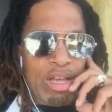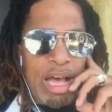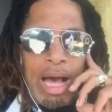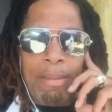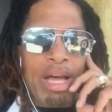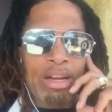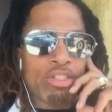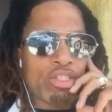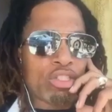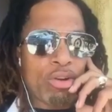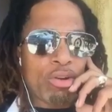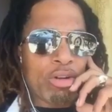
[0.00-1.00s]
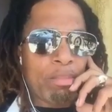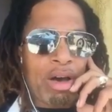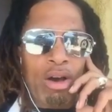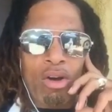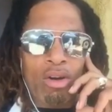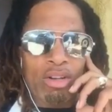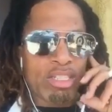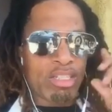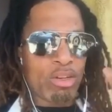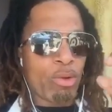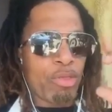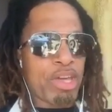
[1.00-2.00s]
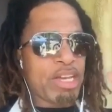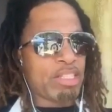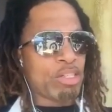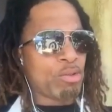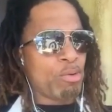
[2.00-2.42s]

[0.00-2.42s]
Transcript: I'm not concerned about all these little things that's